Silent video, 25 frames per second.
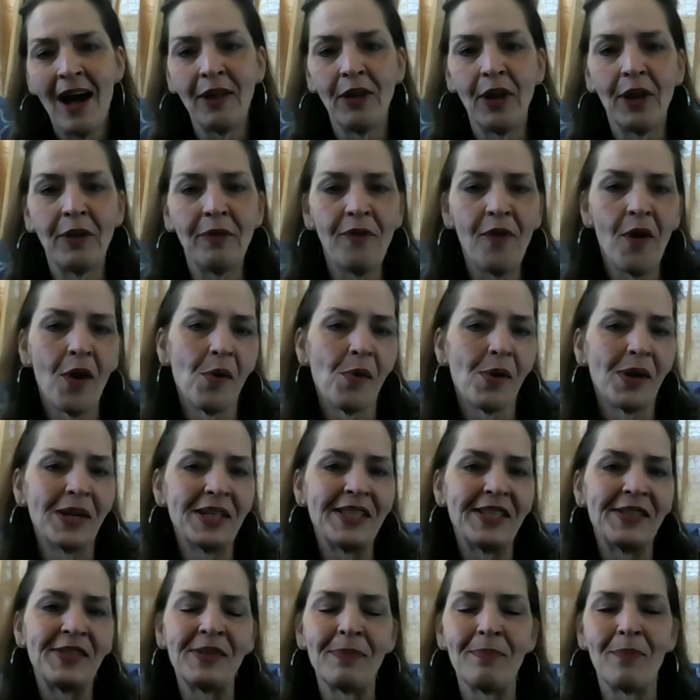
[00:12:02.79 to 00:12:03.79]
I look
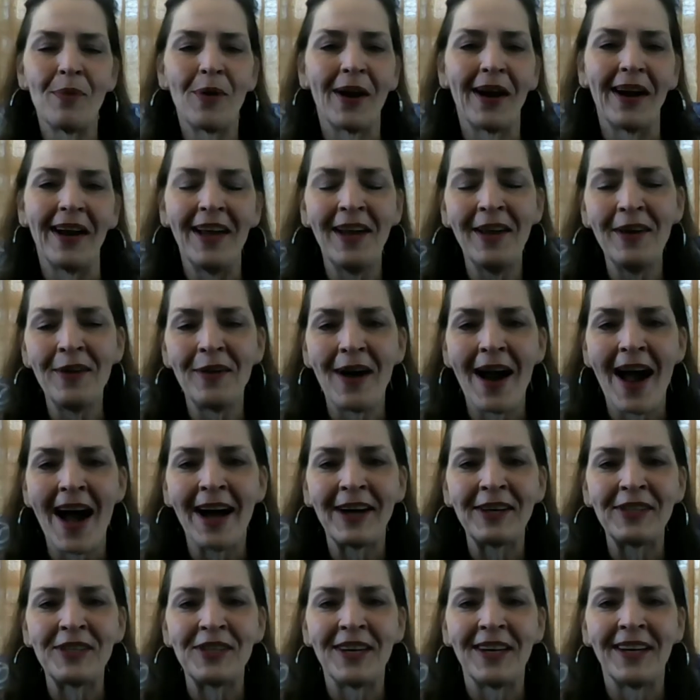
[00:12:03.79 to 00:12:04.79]
forward to some more
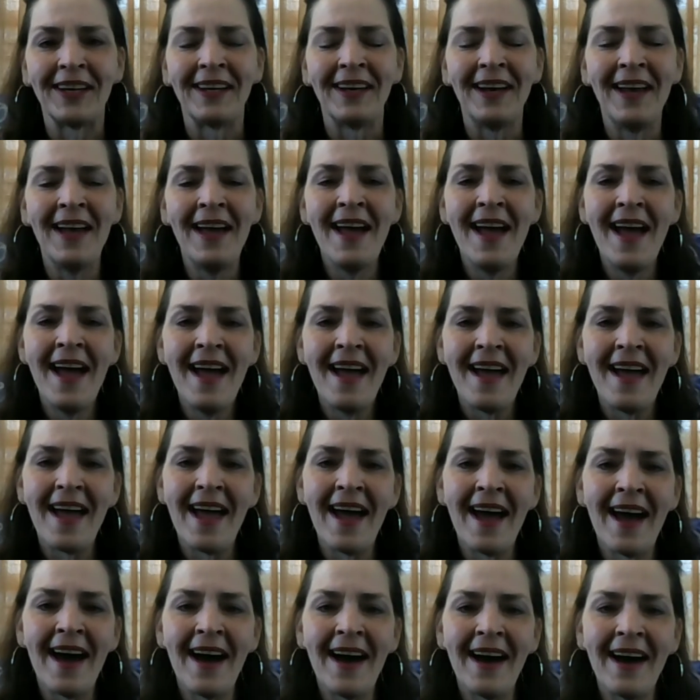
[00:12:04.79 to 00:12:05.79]
interaction
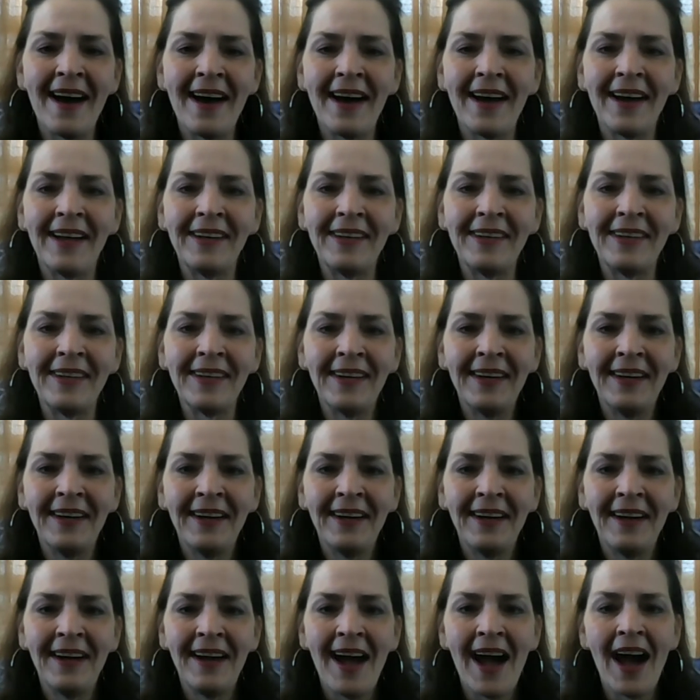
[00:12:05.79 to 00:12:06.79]
and
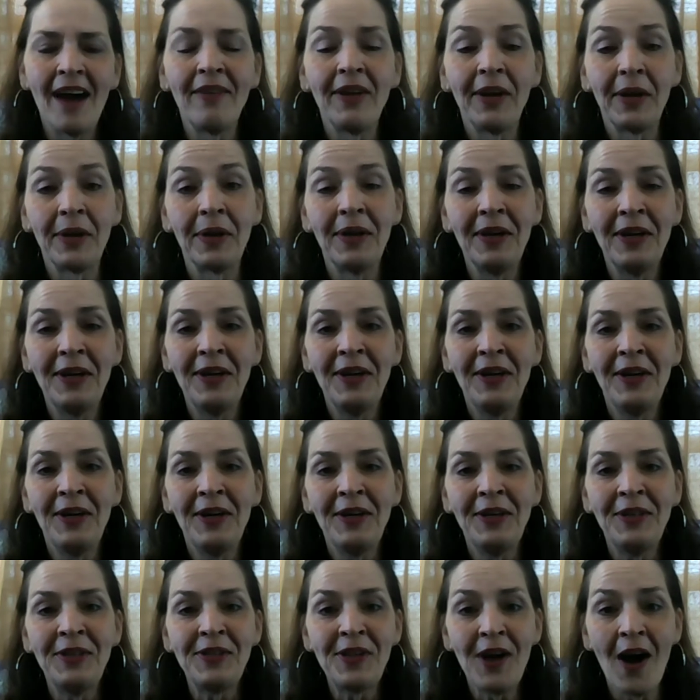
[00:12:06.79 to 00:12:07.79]
having
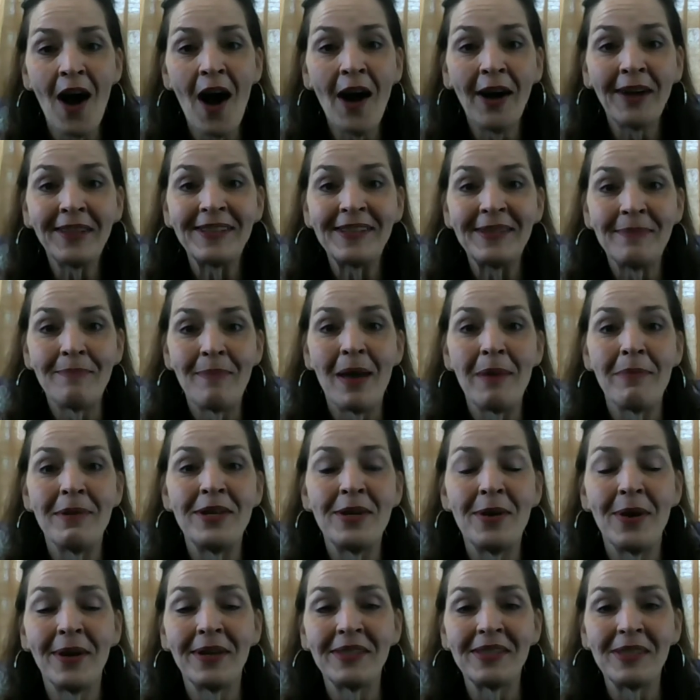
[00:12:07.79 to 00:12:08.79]
talks and
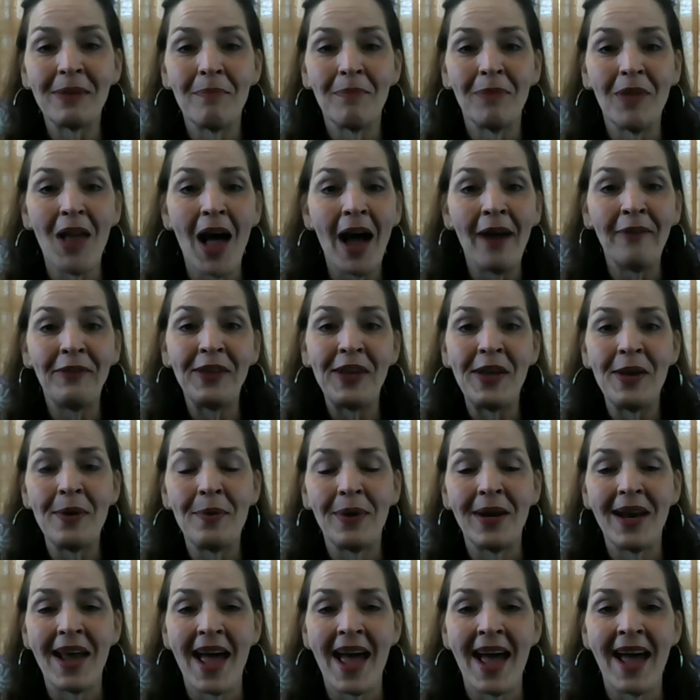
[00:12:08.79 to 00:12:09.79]
maybe doing some live
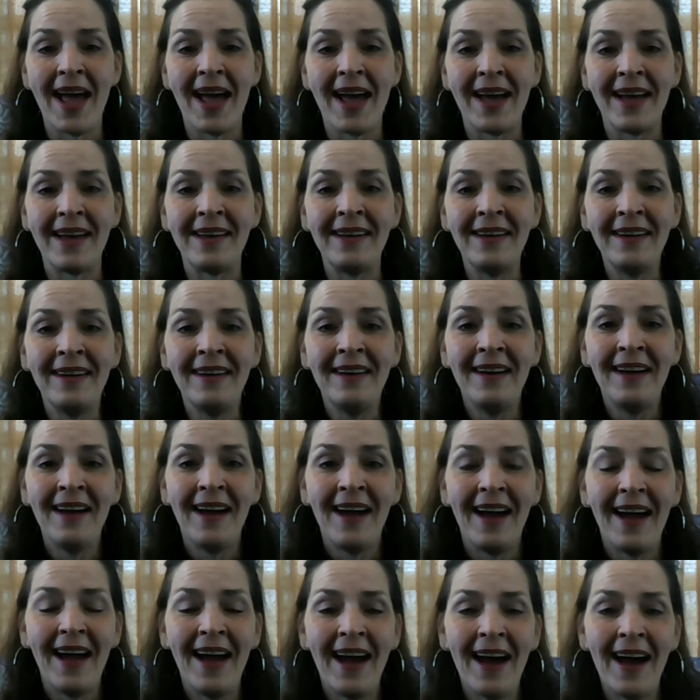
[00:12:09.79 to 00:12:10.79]
Q&A
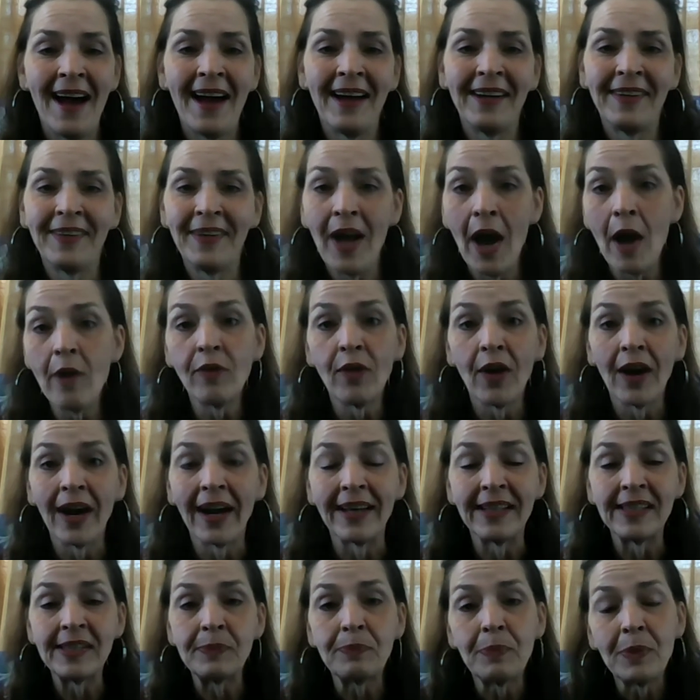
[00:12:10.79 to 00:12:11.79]
and
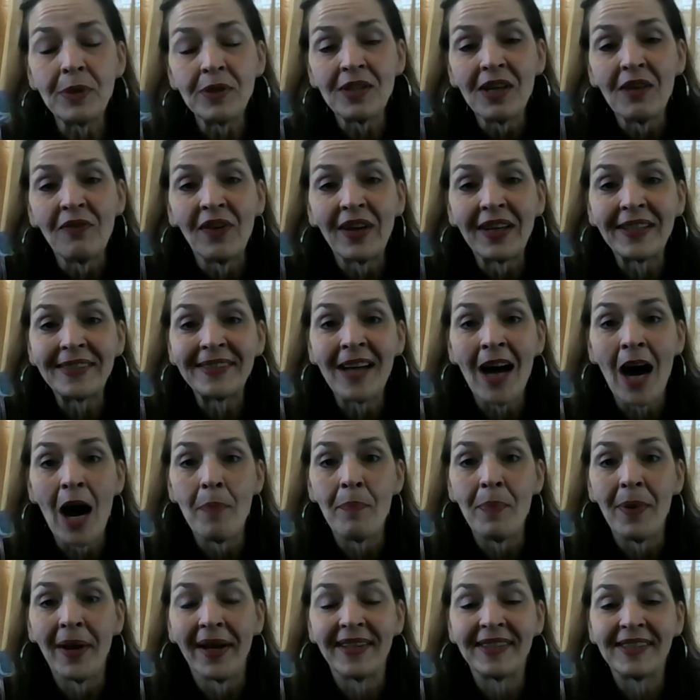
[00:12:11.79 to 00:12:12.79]
covering specific
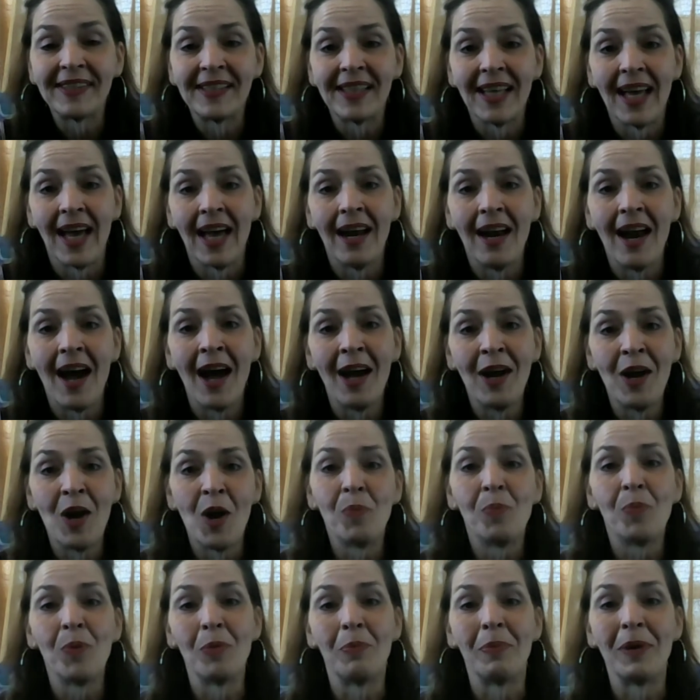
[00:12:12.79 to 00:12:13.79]
topics that I
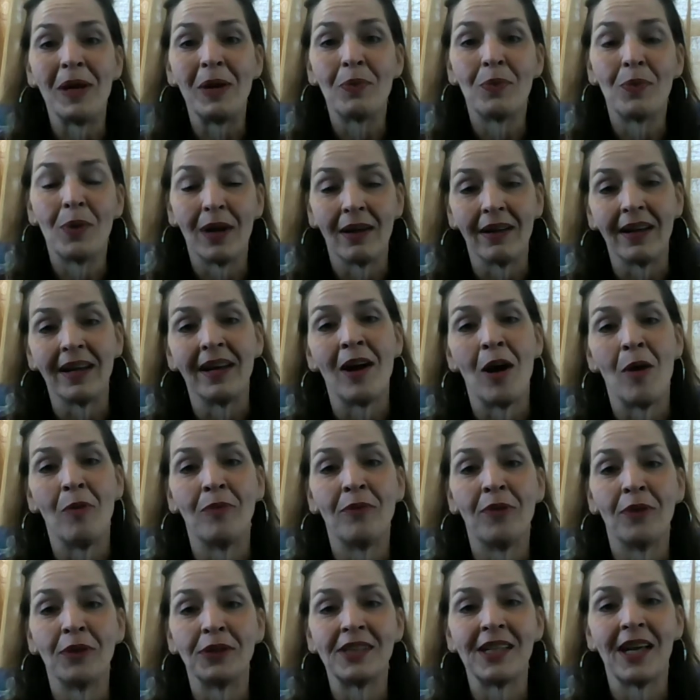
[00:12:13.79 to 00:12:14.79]
hope will be really
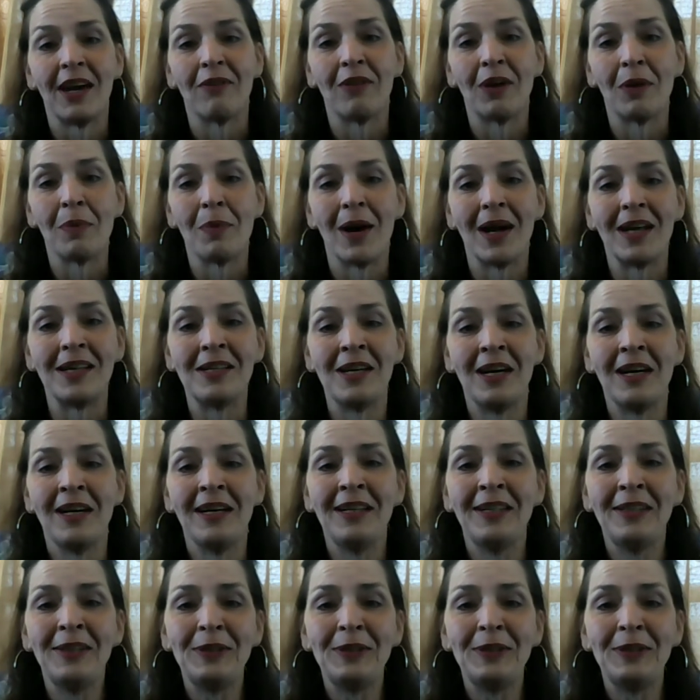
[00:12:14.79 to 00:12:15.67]
helpful to everyone.